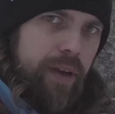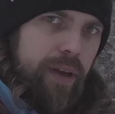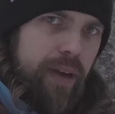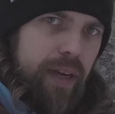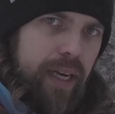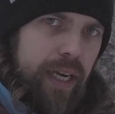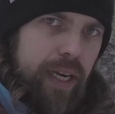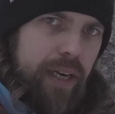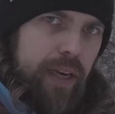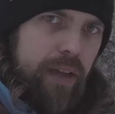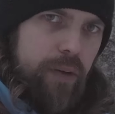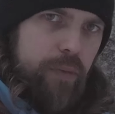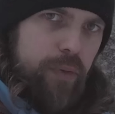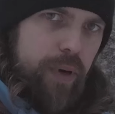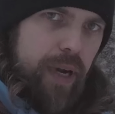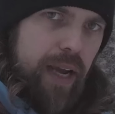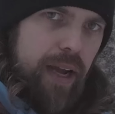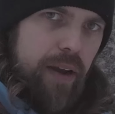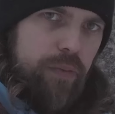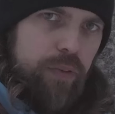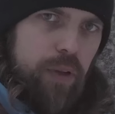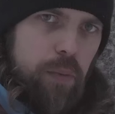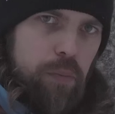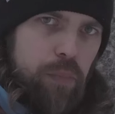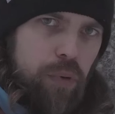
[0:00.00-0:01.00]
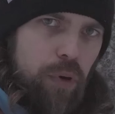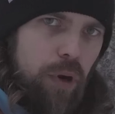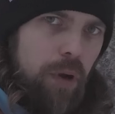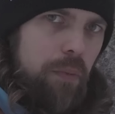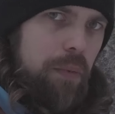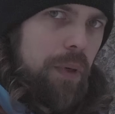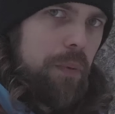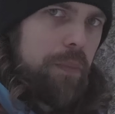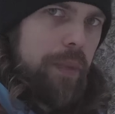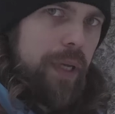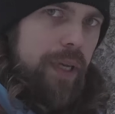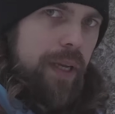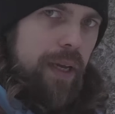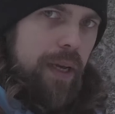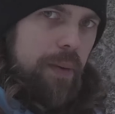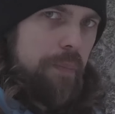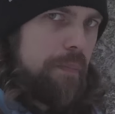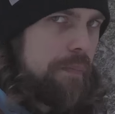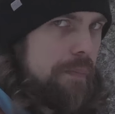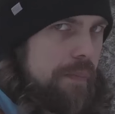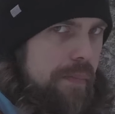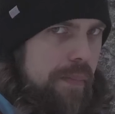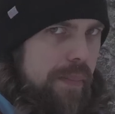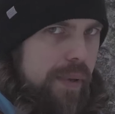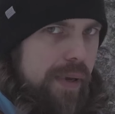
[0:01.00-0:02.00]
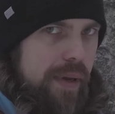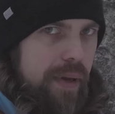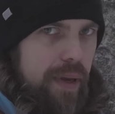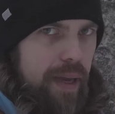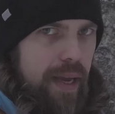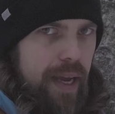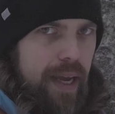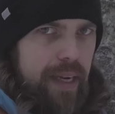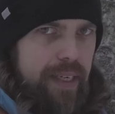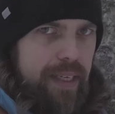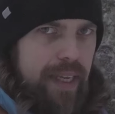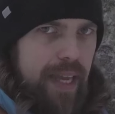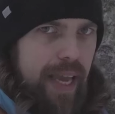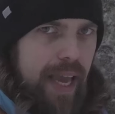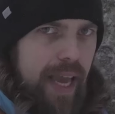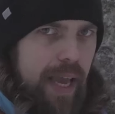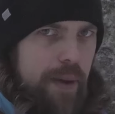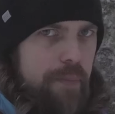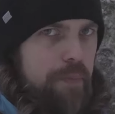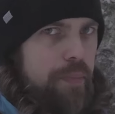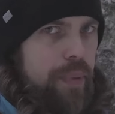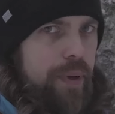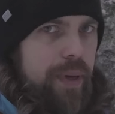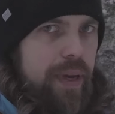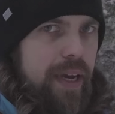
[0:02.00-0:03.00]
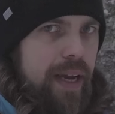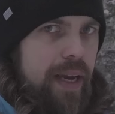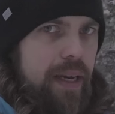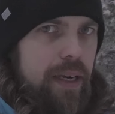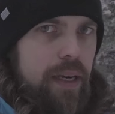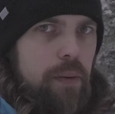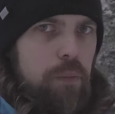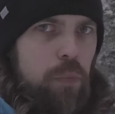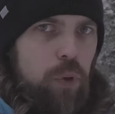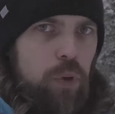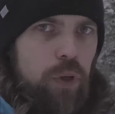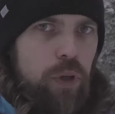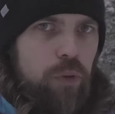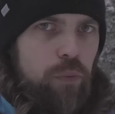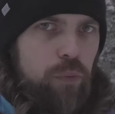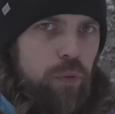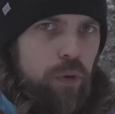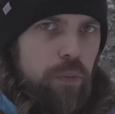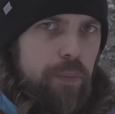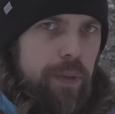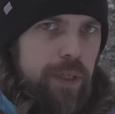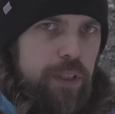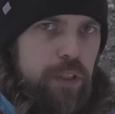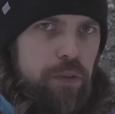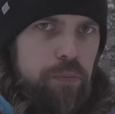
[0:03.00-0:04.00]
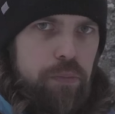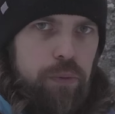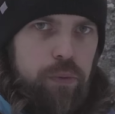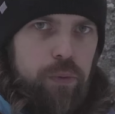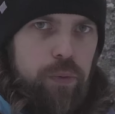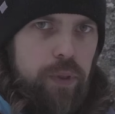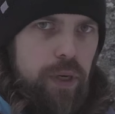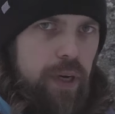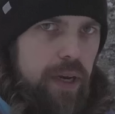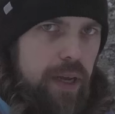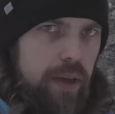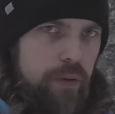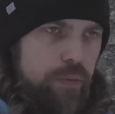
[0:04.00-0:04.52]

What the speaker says: and I never have the problem that I'm at camp and I'm looking for my spoon and I